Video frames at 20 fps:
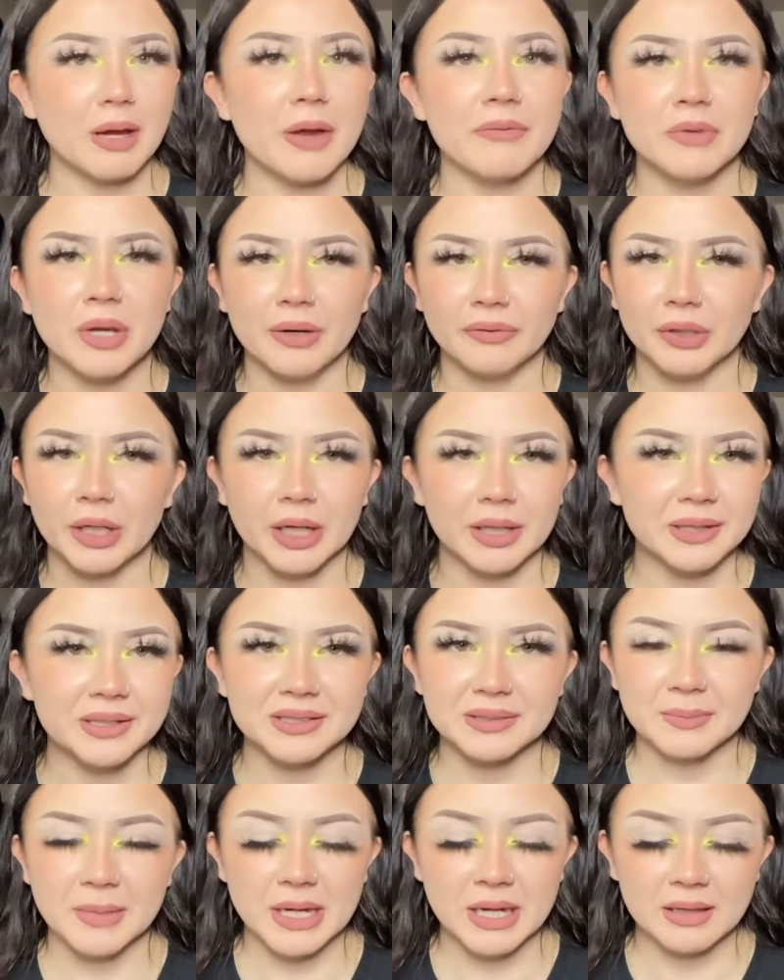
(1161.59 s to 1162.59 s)
I've never had
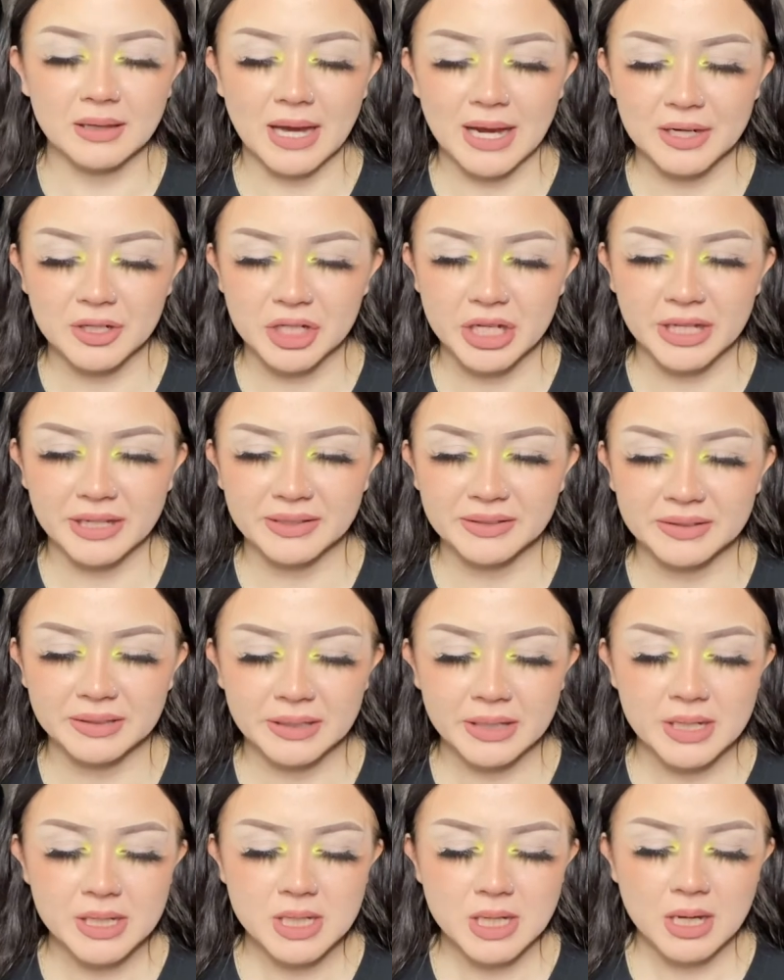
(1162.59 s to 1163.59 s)
this many lashes.
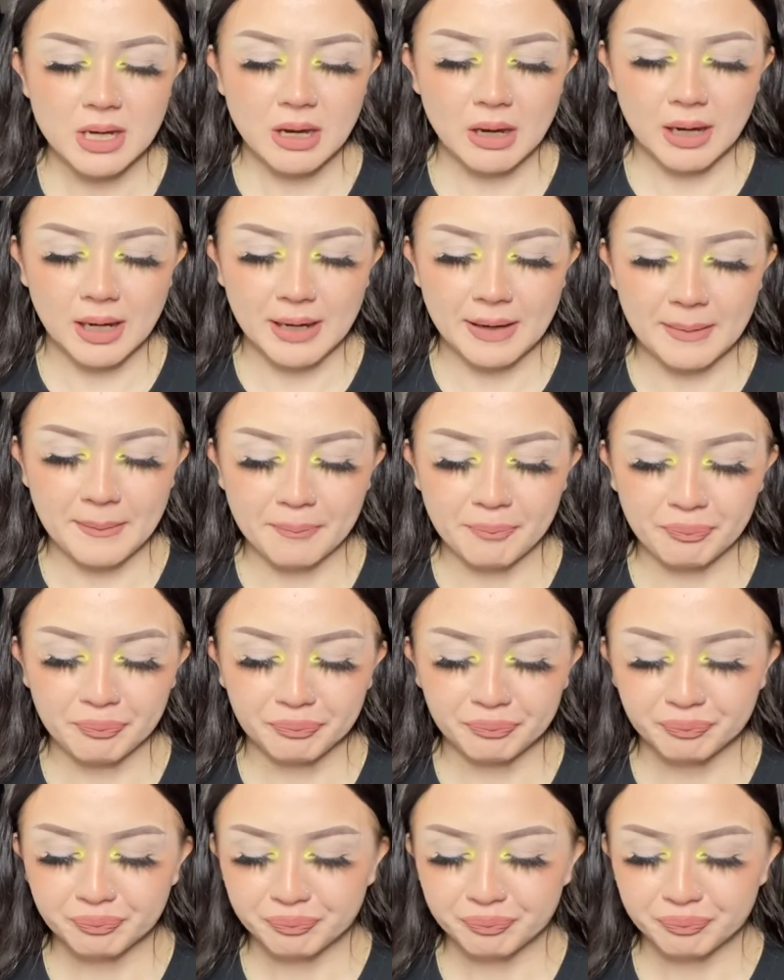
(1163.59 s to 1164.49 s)
Um,